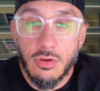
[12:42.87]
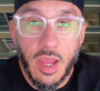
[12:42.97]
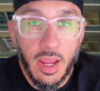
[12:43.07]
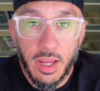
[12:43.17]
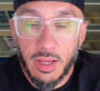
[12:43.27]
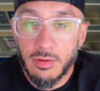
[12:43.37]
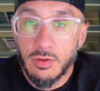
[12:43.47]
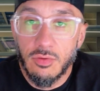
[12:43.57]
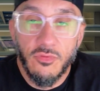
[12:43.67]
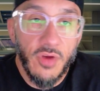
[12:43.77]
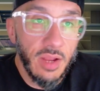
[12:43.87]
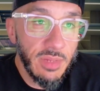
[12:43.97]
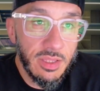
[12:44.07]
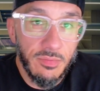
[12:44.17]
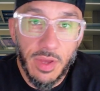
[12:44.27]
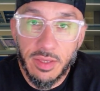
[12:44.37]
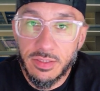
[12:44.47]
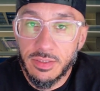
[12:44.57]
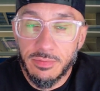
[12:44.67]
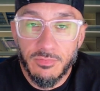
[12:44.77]
hey, find me the
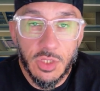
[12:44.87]
best,